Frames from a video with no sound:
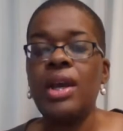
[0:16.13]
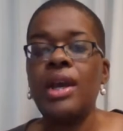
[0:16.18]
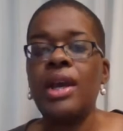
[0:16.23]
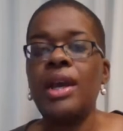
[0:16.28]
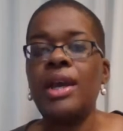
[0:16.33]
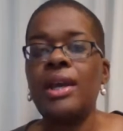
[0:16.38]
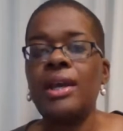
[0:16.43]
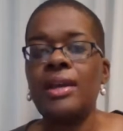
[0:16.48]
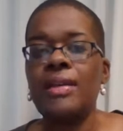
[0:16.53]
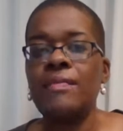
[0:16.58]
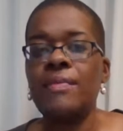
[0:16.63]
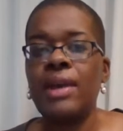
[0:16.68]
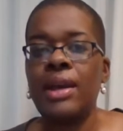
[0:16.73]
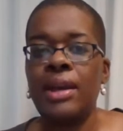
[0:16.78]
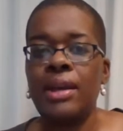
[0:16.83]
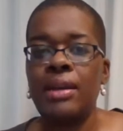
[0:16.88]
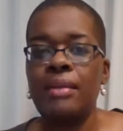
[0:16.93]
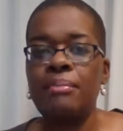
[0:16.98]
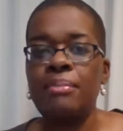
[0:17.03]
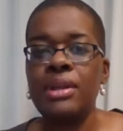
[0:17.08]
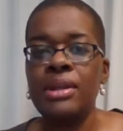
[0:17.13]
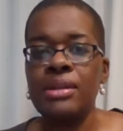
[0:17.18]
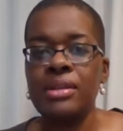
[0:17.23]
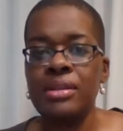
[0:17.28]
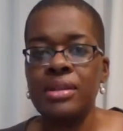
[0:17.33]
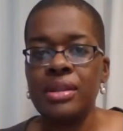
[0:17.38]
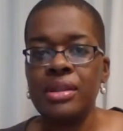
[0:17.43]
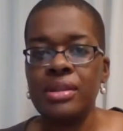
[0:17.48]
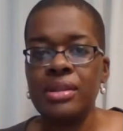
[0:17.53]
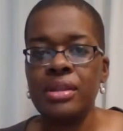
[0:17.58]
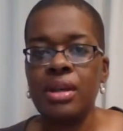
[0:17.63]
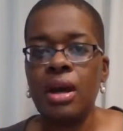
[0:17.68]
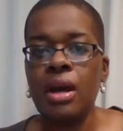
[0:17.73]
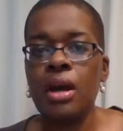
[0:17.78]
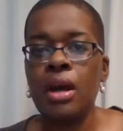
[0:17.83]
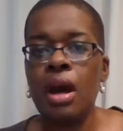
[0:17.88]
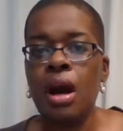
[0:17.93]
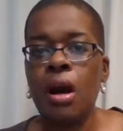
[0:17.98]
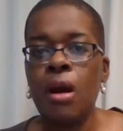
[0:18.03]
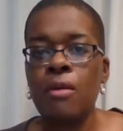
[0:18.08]
If a business
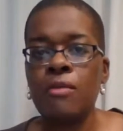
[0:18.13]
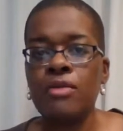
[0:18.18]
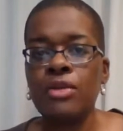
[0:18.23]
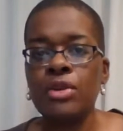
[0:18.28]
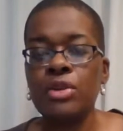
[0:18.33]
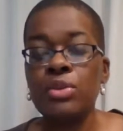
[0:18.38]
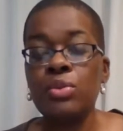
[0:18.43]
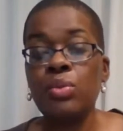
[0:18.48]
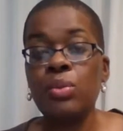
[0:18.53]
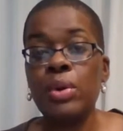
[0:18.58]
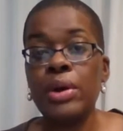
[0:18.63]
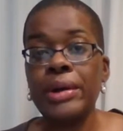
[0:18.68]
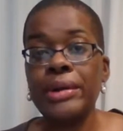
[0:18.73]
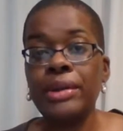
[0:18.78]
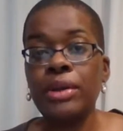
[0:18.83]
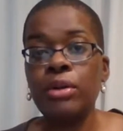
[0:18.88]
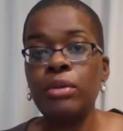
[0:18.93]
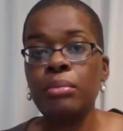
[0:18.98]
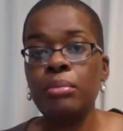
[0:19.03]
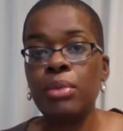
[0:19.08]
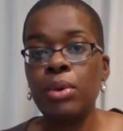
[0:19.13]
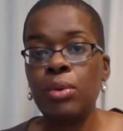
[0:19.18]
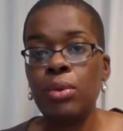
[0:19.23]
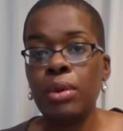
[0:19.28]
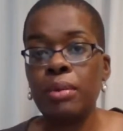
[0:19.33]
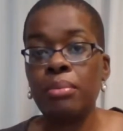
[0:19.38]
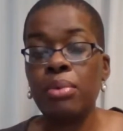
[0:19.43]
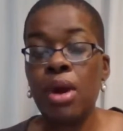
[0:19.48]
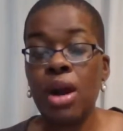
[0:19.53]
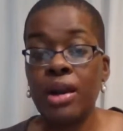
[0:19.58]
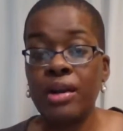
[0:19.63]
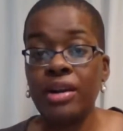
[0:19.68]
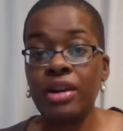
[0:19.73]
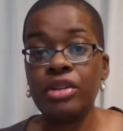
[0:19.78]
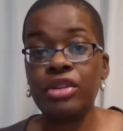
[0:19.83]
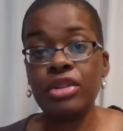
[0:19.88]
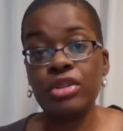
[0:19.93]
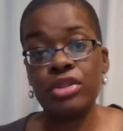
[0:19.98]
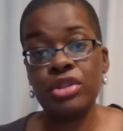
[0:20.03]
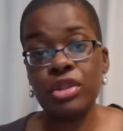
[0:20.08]
offers one or more
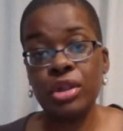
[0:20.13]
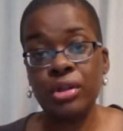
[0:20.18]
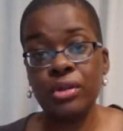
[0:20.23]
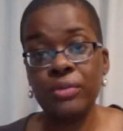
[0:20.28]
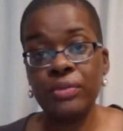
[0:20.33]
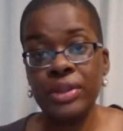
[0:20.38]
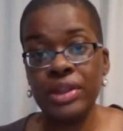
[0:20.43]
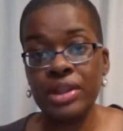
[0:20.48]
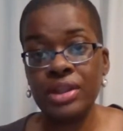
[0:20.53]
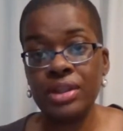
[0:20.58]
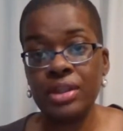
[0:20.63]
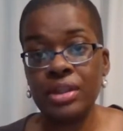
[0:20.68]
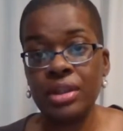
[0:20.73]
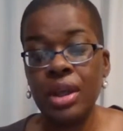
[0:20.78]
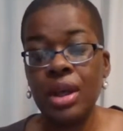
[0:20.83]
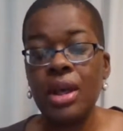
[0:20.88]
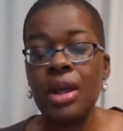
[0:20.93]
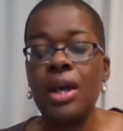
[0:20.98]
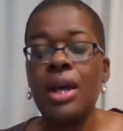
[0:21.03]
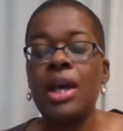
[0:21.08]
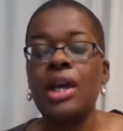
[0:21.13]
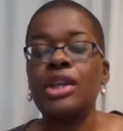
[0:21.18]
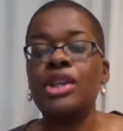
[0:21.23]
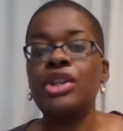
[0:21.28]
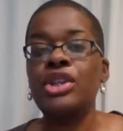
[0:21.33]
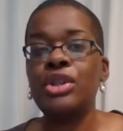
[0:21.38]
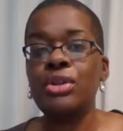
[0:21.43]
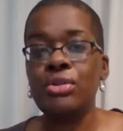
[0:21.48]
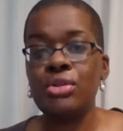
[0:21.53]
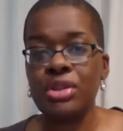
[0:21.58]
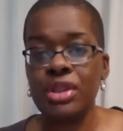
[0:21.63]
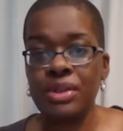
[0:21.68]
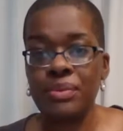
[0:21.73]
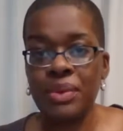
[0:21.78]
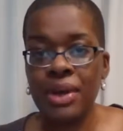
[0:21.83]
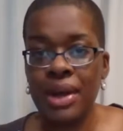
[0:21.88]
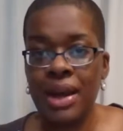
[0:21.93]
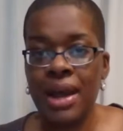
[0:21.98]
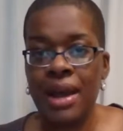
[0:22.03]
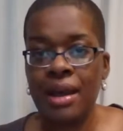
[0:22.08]
product or service, usually
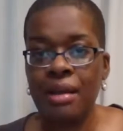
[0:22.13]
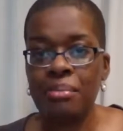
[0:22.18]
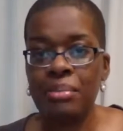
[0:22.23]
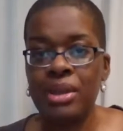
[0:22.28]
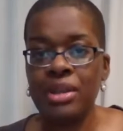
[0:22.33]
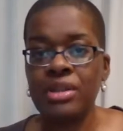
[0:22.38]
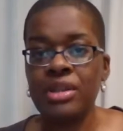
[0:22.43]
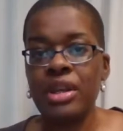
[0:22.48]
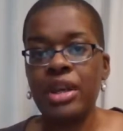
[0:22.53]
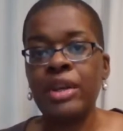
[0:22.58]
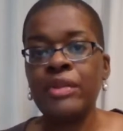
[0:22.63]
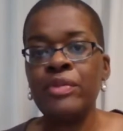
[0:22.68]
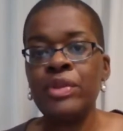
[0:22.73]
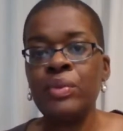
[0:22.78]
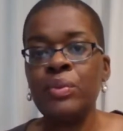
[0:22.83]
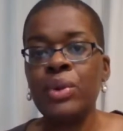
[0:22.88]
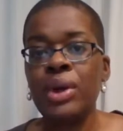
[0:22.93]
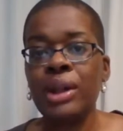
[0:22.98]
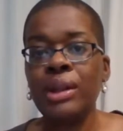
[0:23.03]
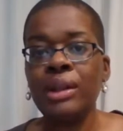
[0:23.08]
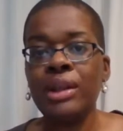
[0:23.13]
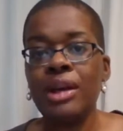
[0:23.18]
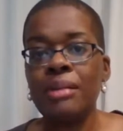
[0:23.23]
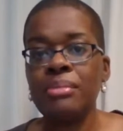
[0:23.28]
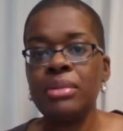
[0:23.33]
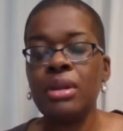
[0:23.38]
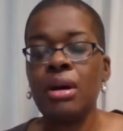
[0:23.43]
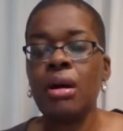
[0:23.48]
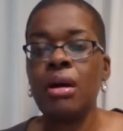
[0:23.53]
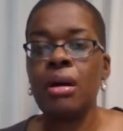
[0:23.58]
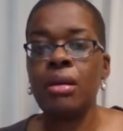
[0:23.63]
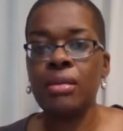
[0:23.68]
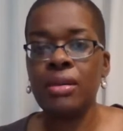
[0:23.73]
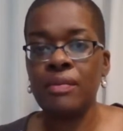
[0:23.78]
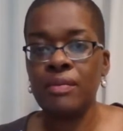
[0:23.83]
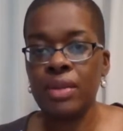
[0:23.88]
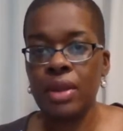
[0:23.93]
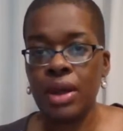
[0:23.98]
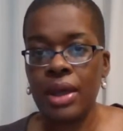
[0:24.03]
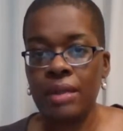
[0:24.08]
what happens, everyone lumps all of
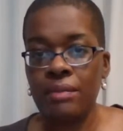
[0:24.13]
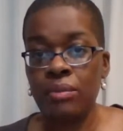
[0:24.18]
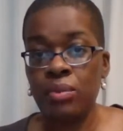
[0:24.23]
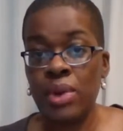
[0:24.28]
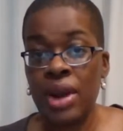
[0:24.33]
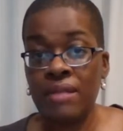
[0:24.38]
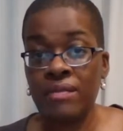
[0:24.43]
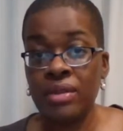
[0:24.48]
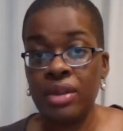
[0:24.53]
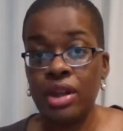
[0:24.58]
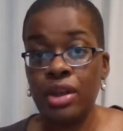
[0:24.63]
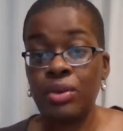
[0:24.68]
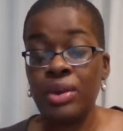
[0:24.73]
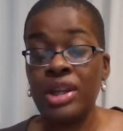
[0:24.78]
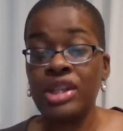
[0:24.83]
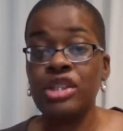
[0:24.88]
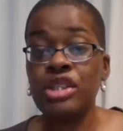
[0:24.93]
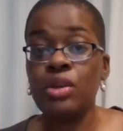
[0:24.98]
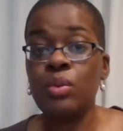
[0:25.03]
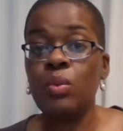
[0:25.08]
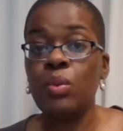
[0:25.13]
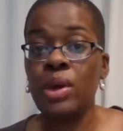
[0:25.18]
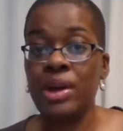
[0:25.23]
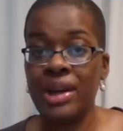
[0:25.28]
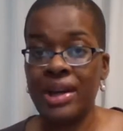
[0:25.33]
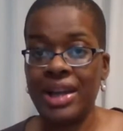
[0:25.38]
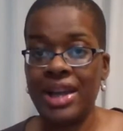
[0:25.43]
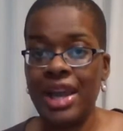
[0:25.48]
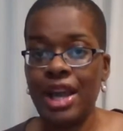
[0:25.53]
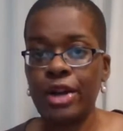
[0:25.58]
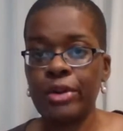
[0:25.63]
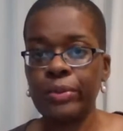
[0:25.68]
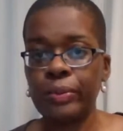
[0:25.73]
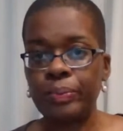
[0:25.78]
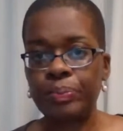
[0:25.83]
that revenue into one account.